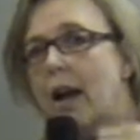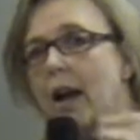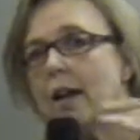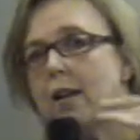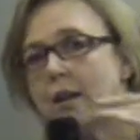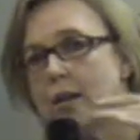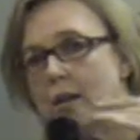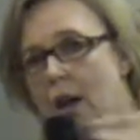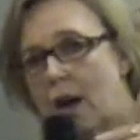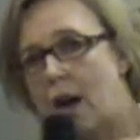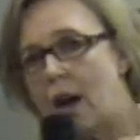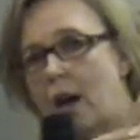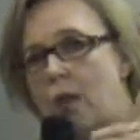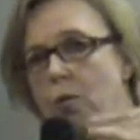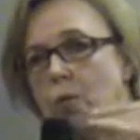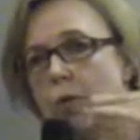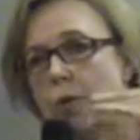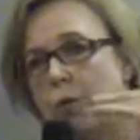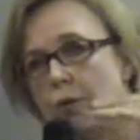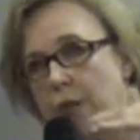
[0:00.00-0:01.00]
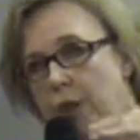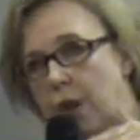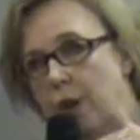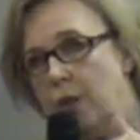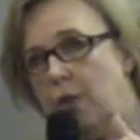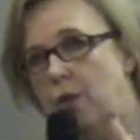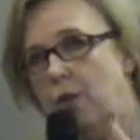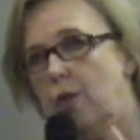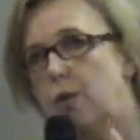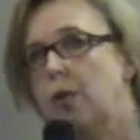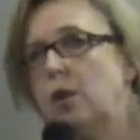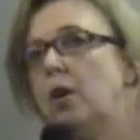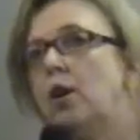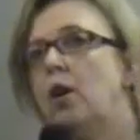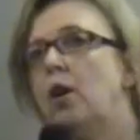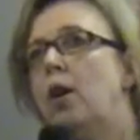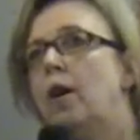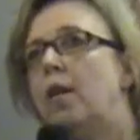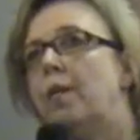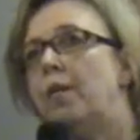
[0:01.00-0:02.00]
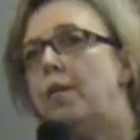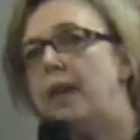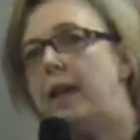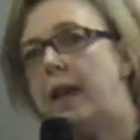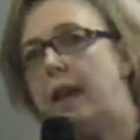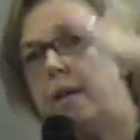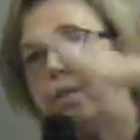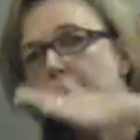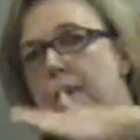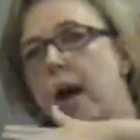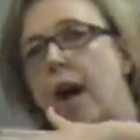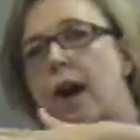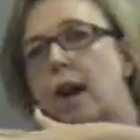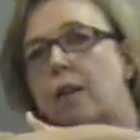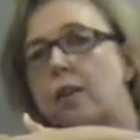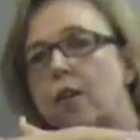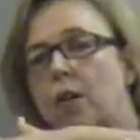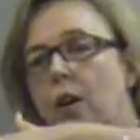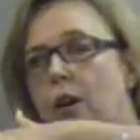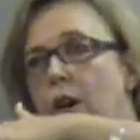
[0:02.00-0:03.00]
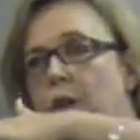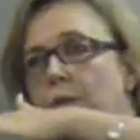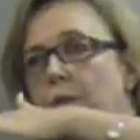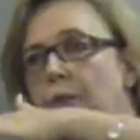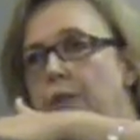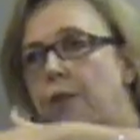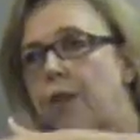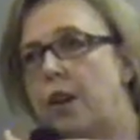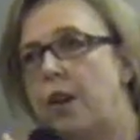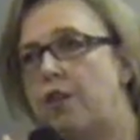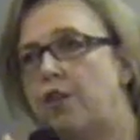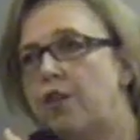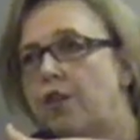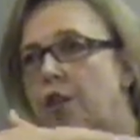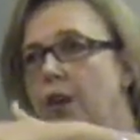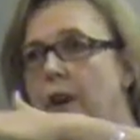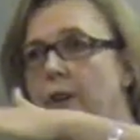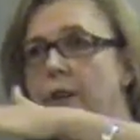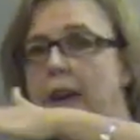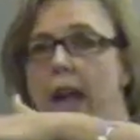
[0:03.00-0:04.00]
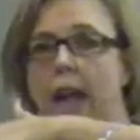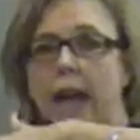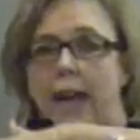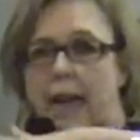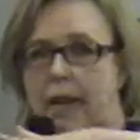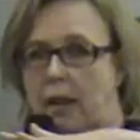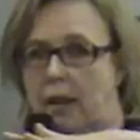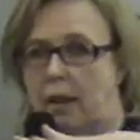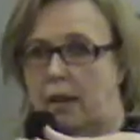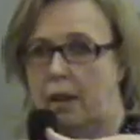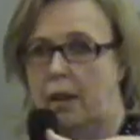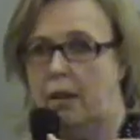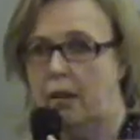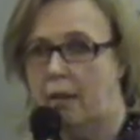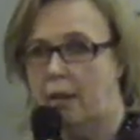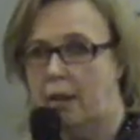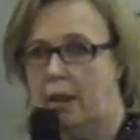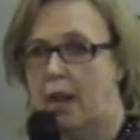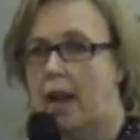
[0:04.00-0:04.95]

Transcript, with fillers: had not reviewed the impact on fish of any kind.